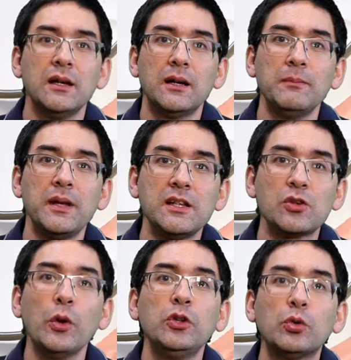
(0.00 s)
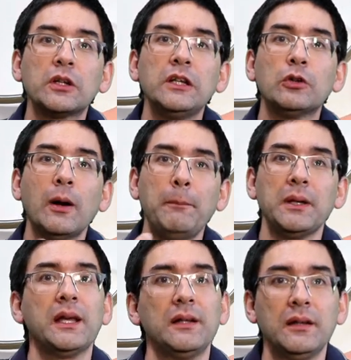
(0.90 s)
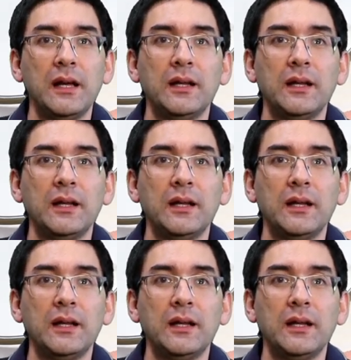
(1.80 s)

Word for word: um, it's going to clear up again.